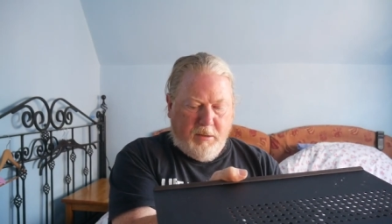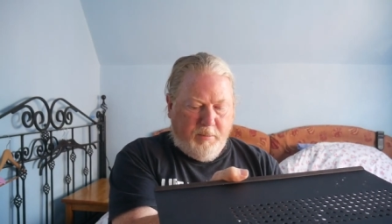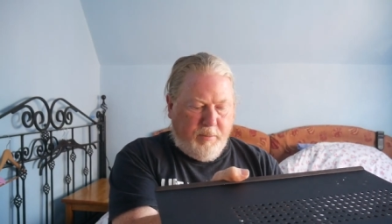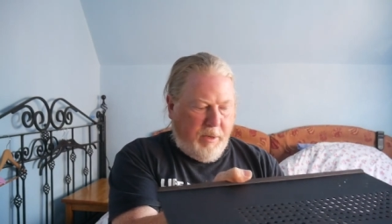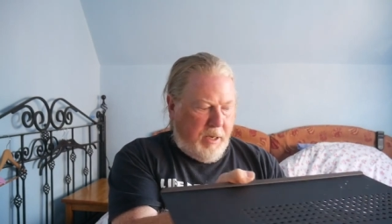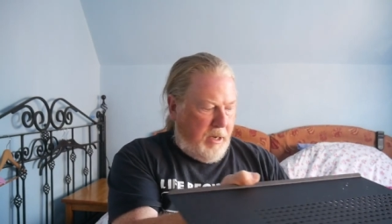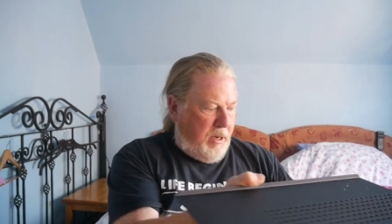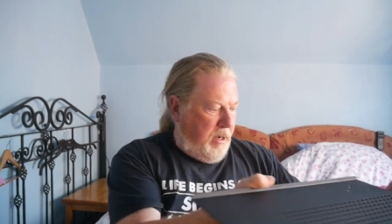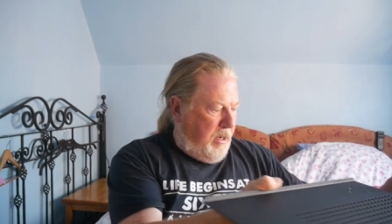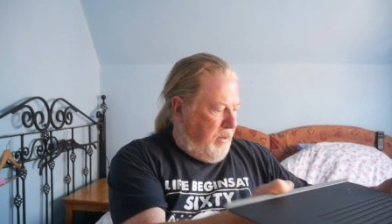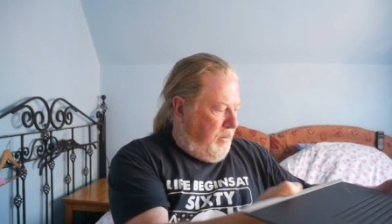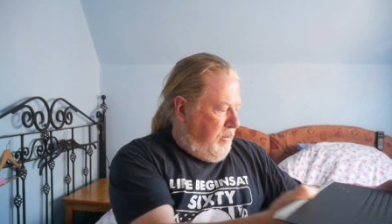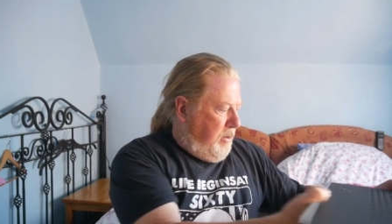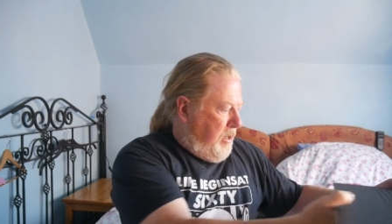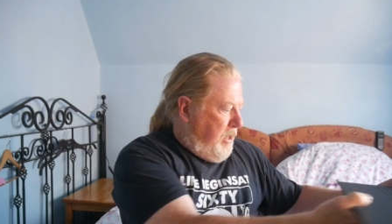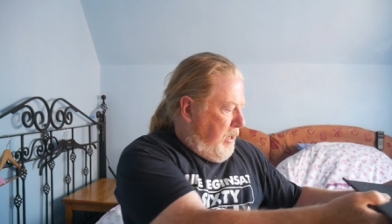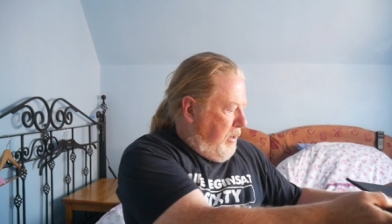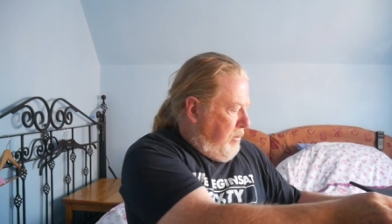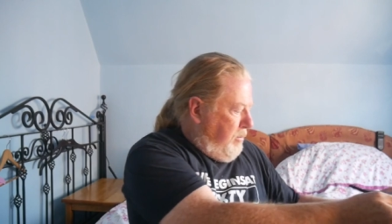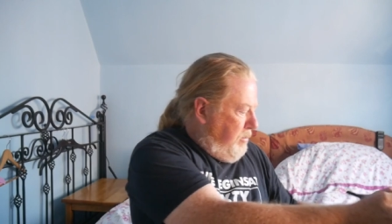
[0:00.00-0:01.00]
But I, you
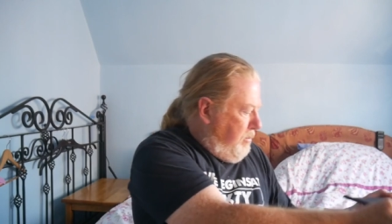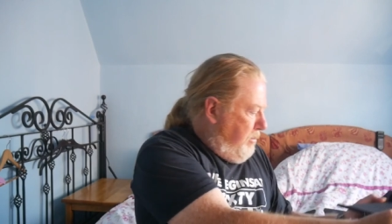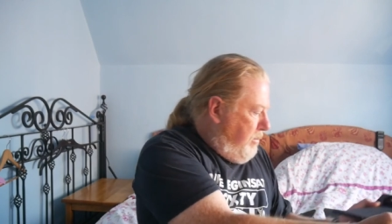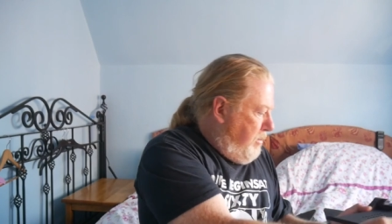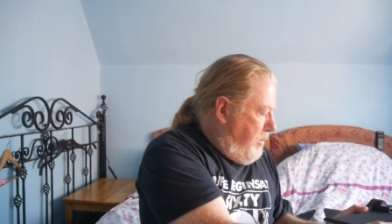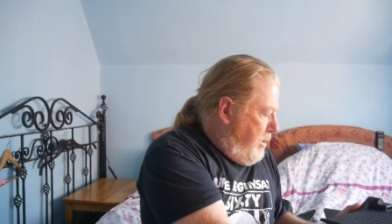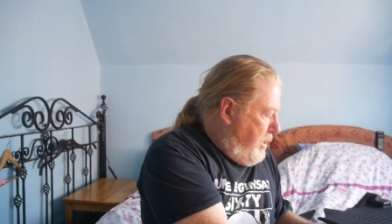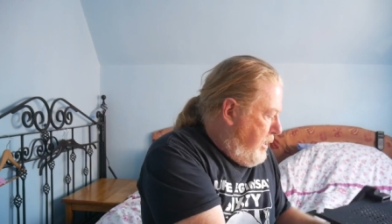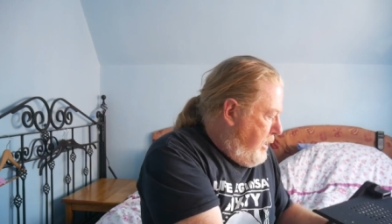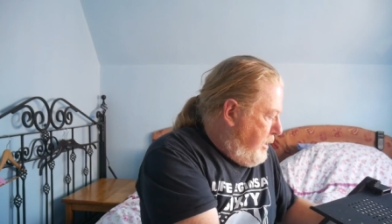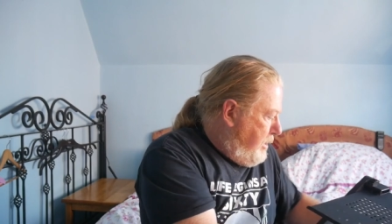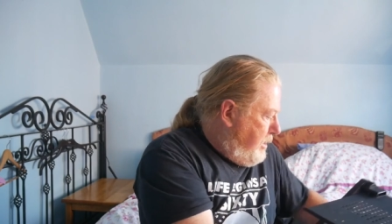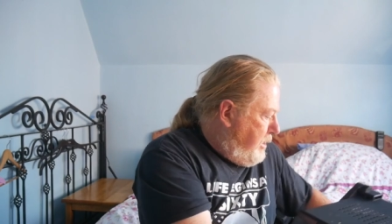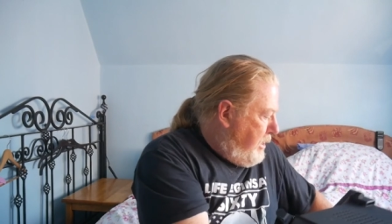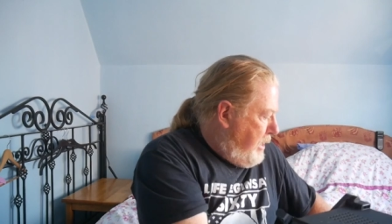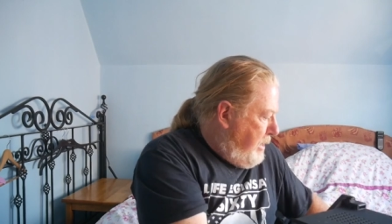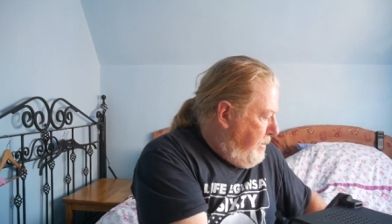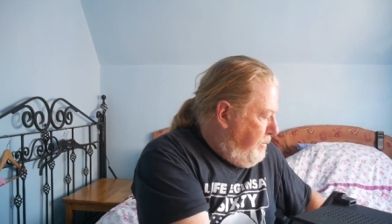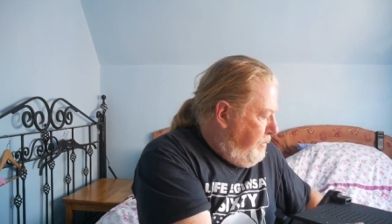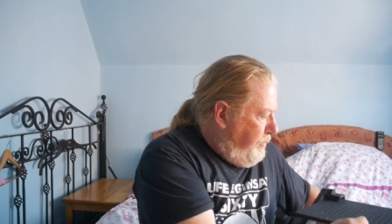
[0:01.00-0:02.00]
know, it's
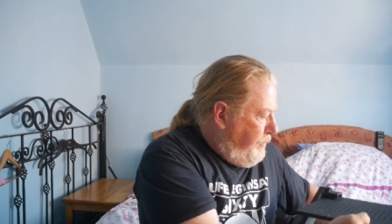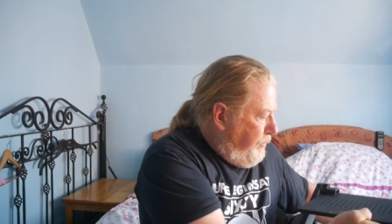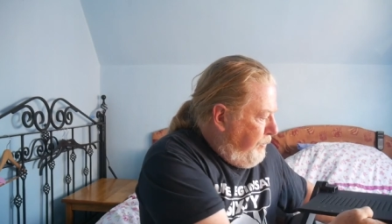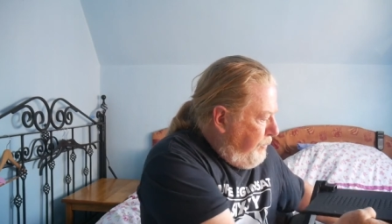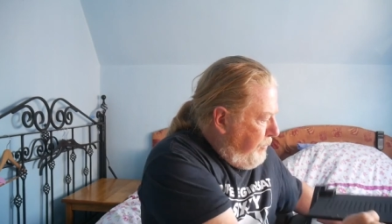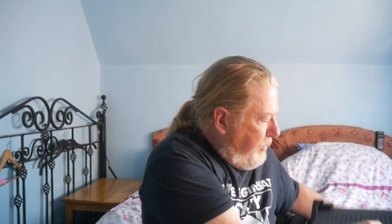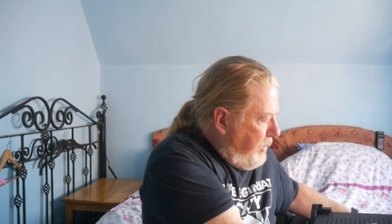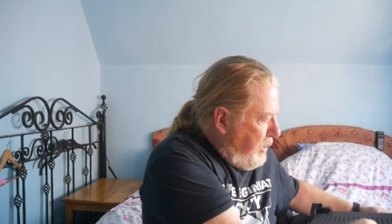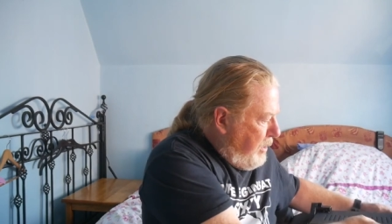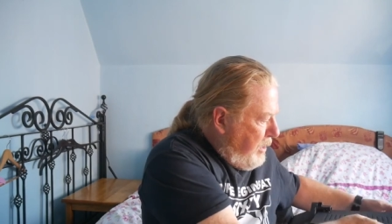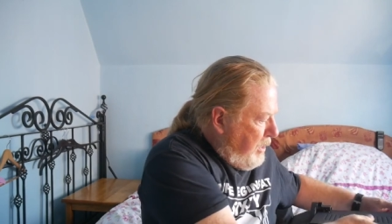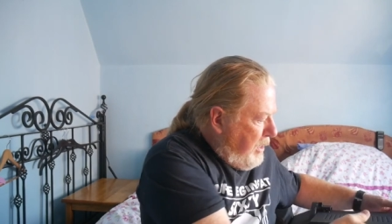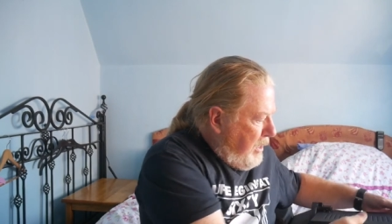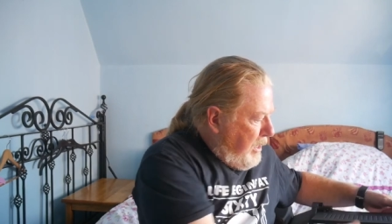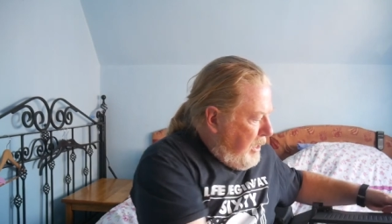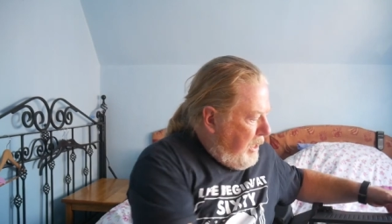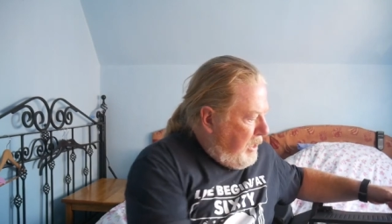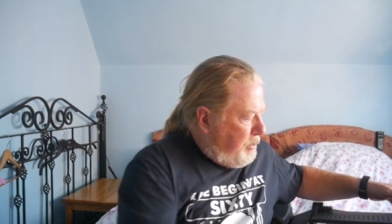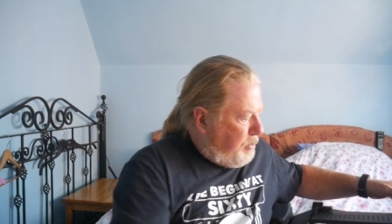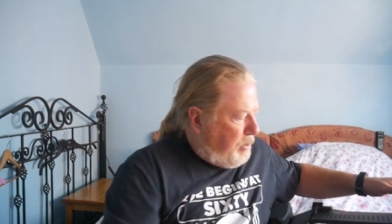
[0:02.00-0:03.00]
um,
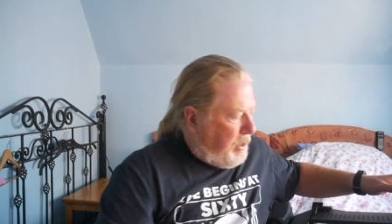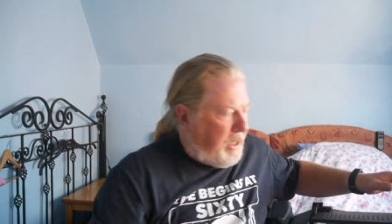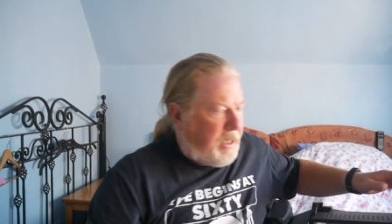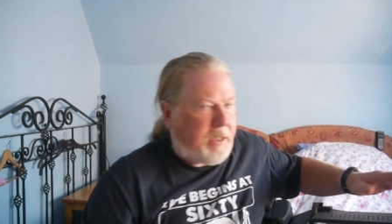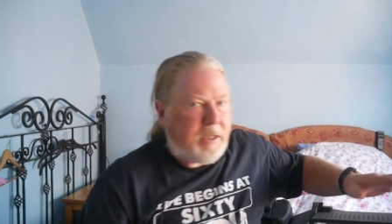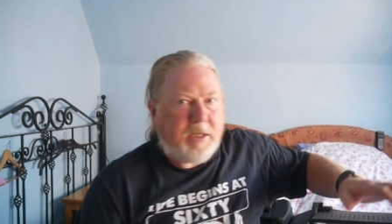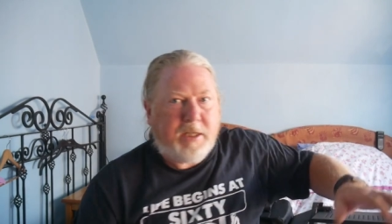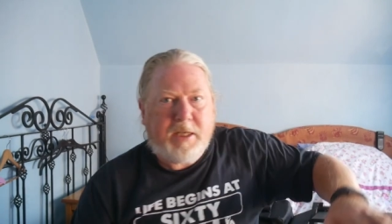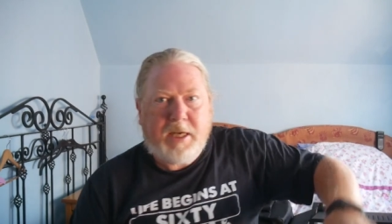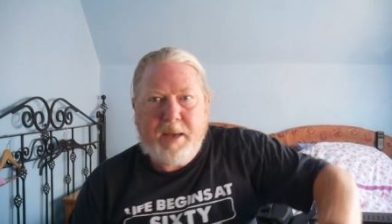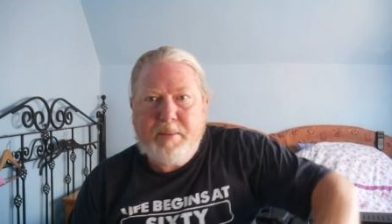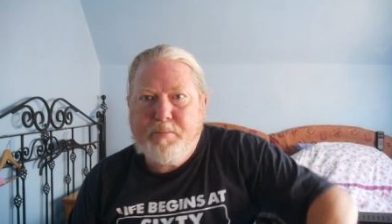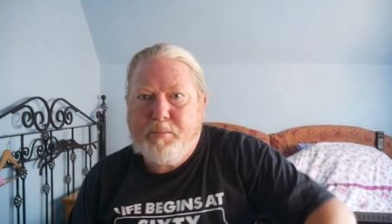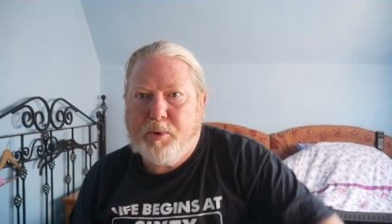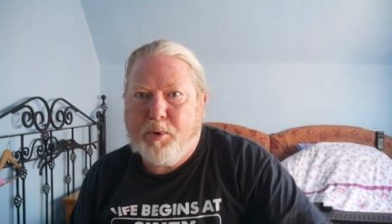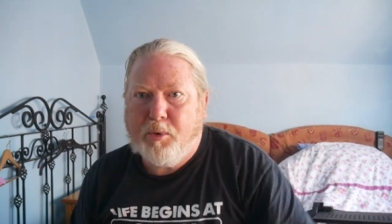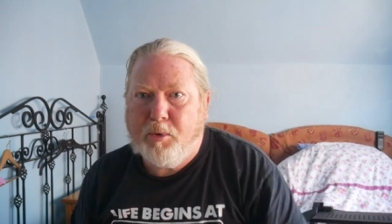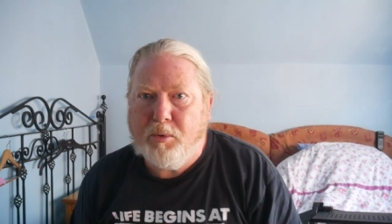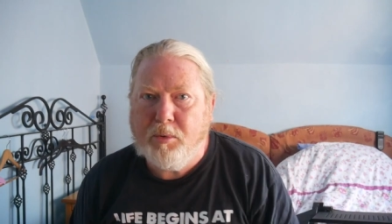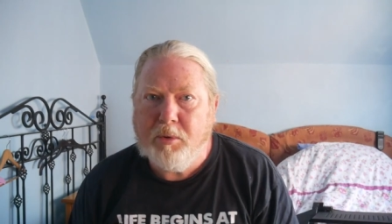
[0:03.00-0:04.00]
it's pretty
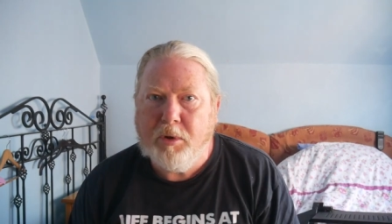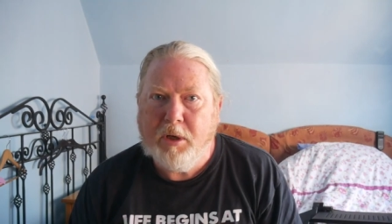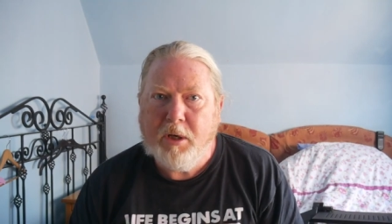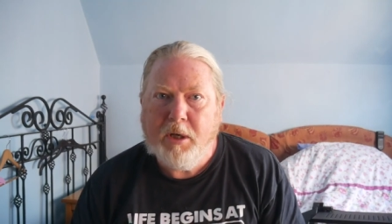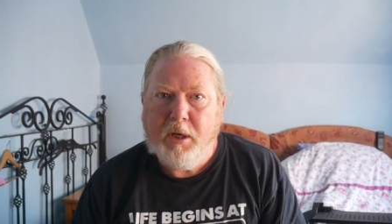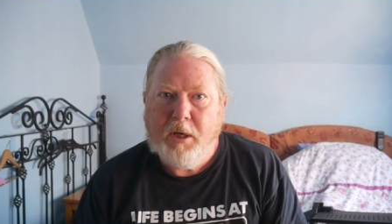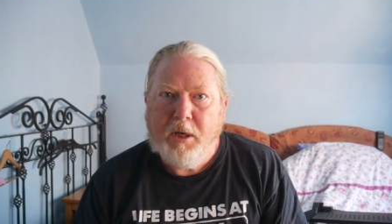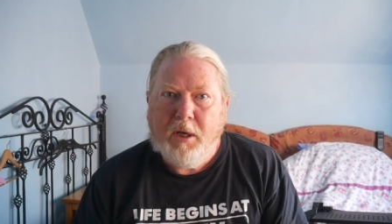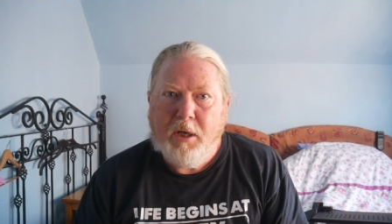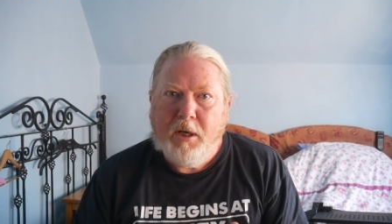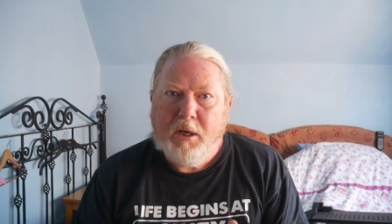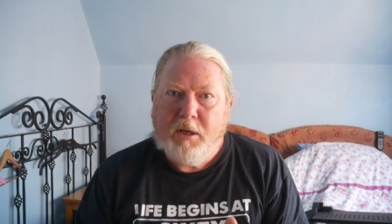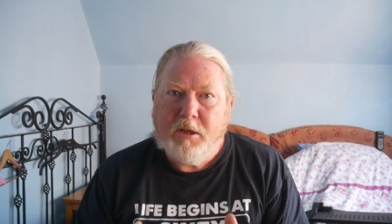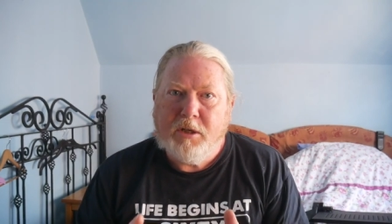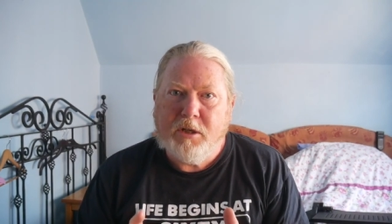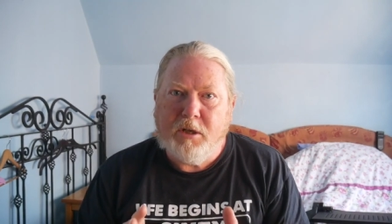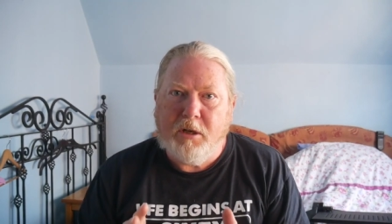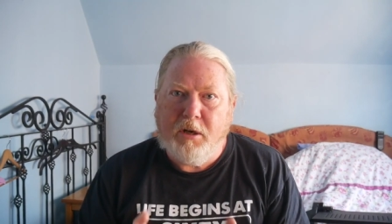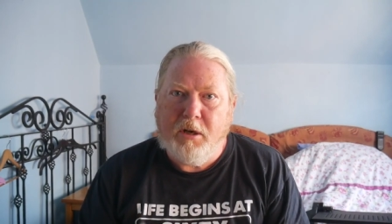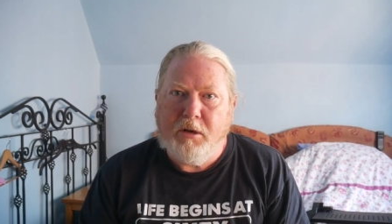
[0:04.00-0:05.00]
simple
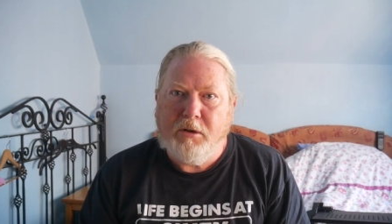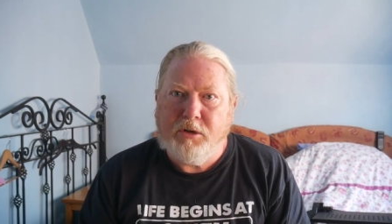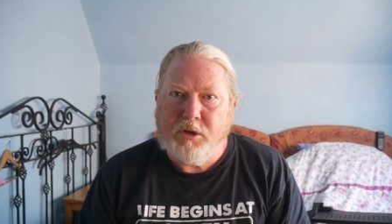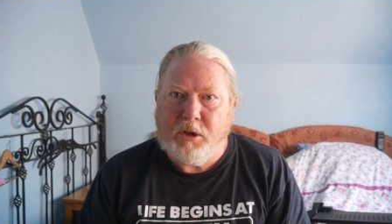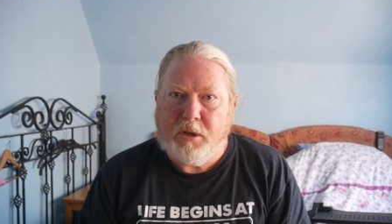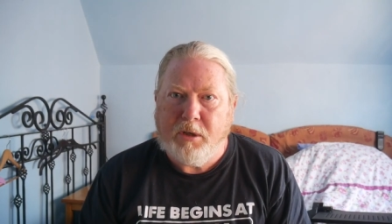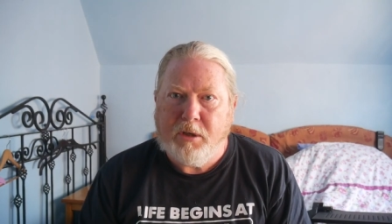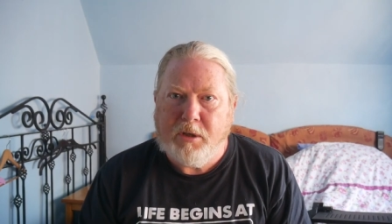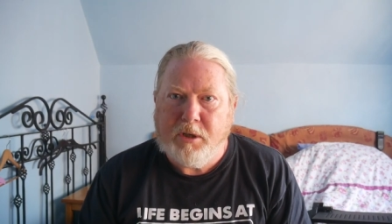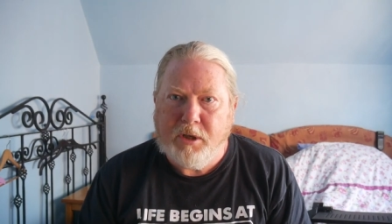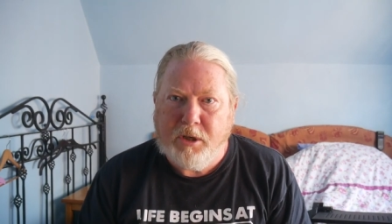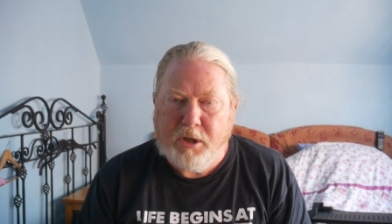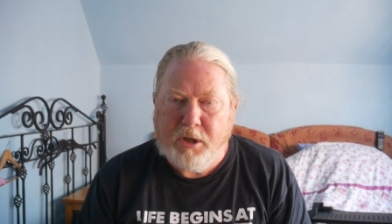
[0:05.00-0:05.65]
solution to